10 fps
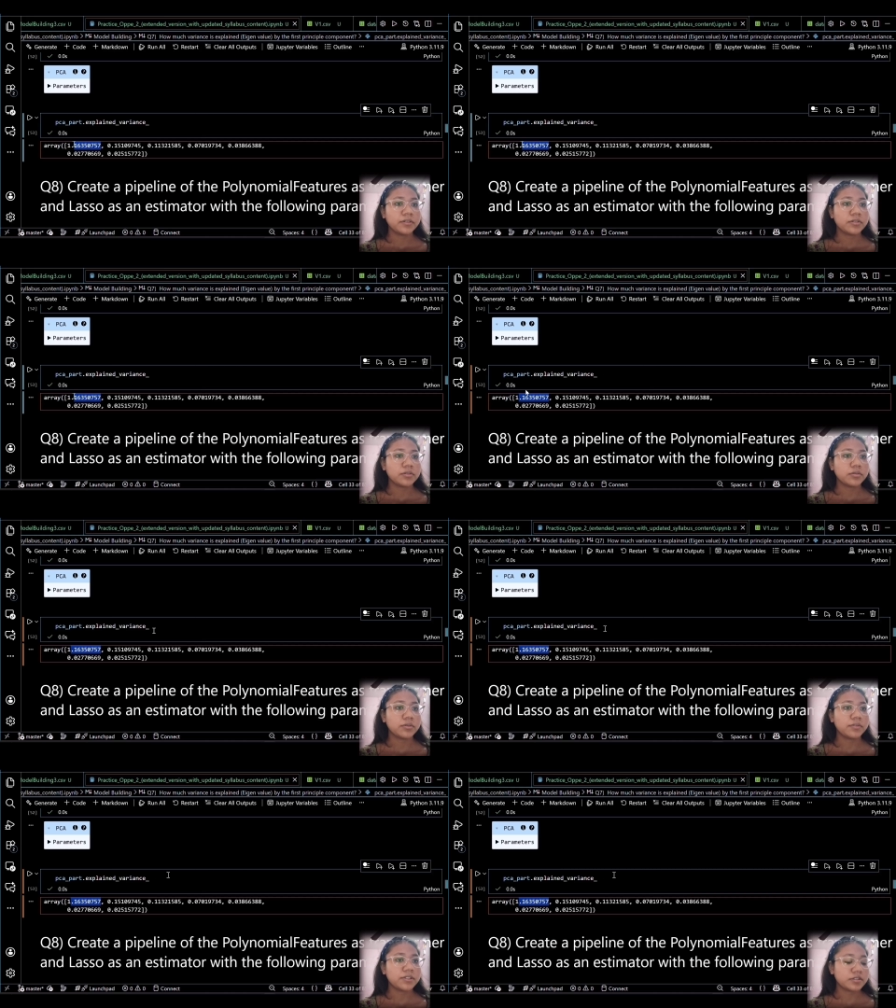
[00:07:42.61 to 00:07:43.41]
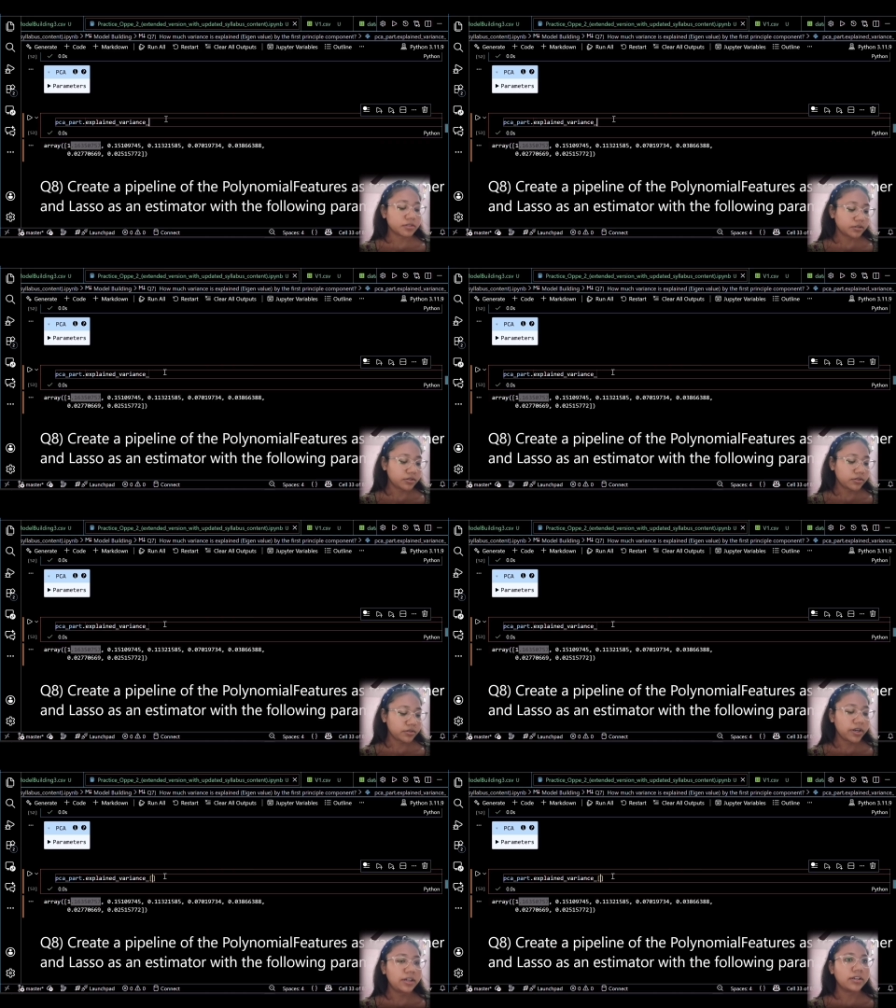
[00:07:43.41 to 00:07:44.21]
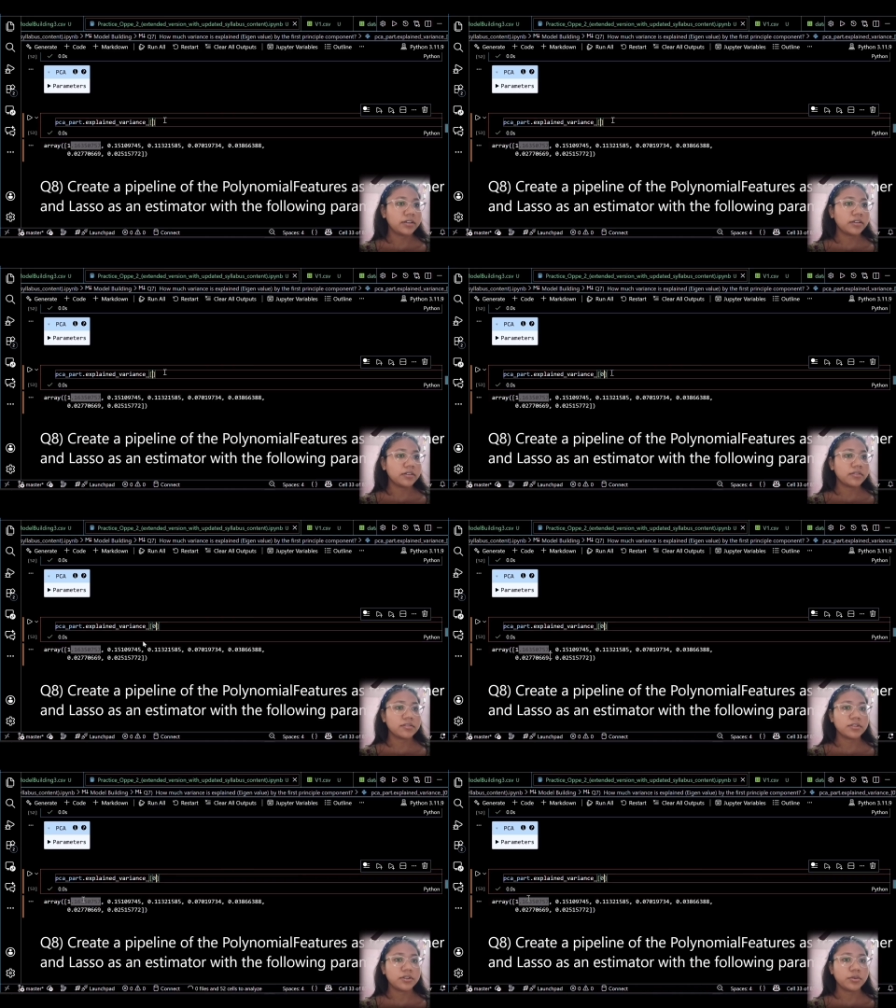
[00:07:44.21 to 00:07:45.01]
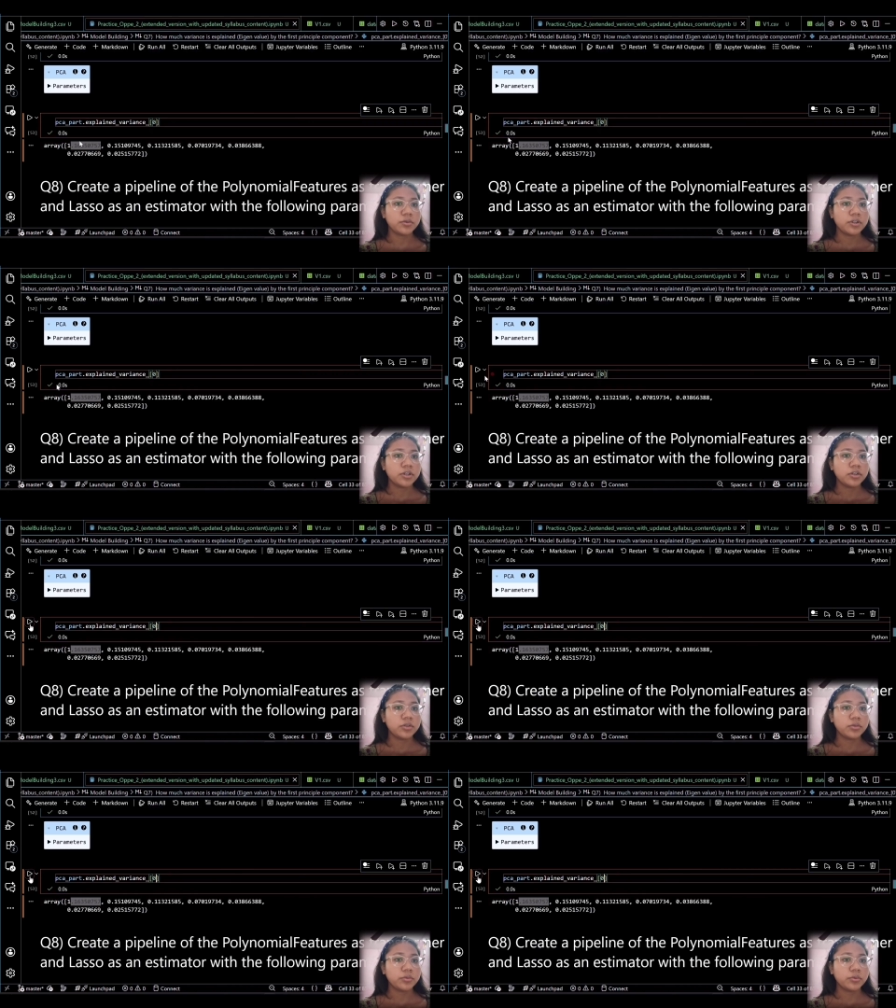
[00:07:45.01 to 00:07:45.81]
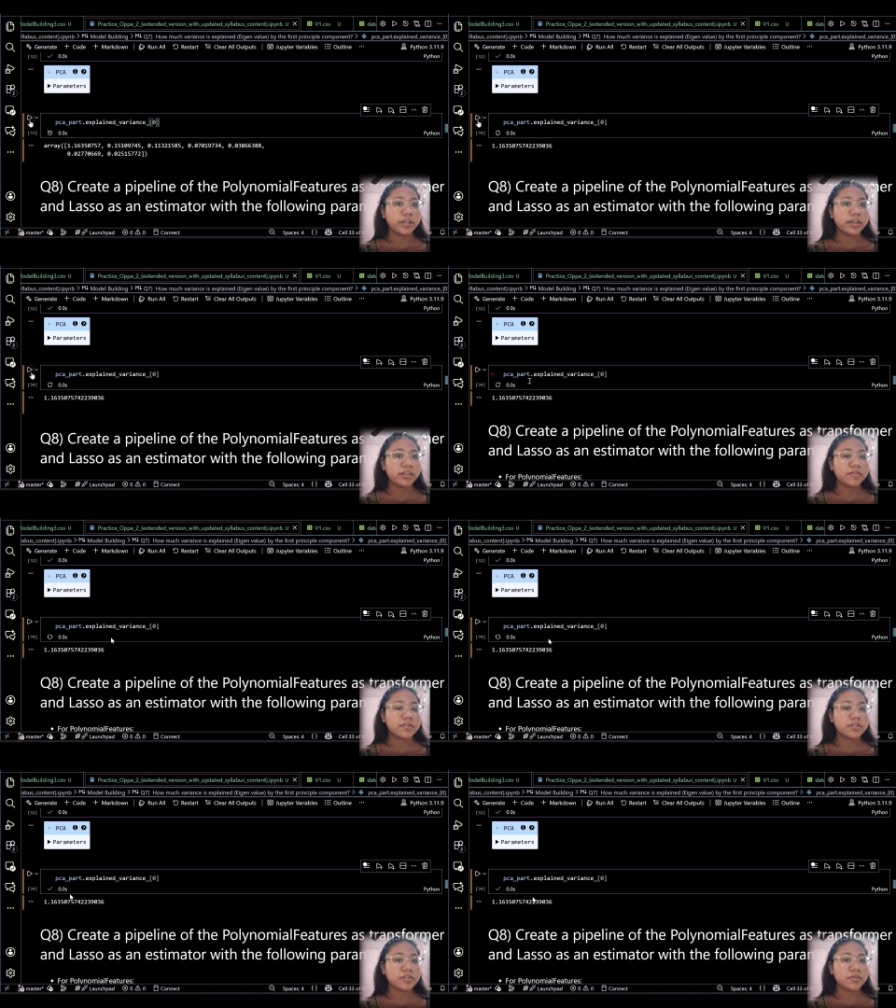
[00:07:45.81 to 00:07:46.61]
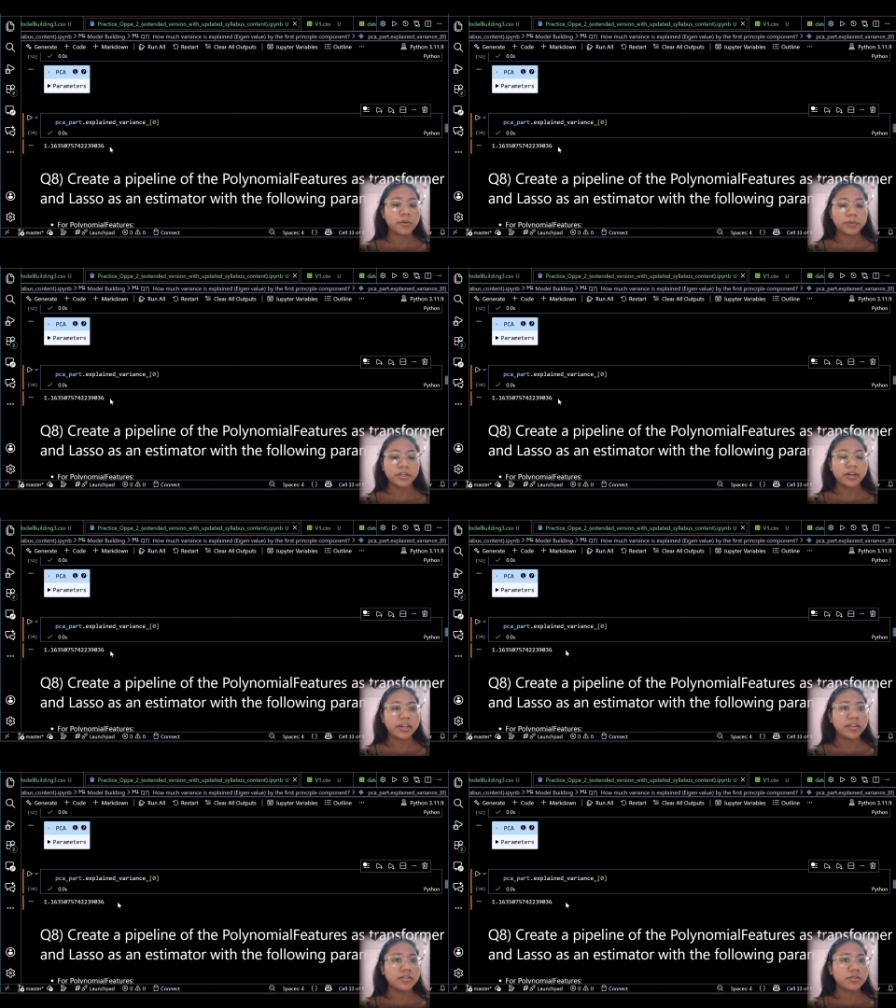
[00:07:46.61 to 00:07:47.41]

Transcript: So we will just write 0 to get the first from the array.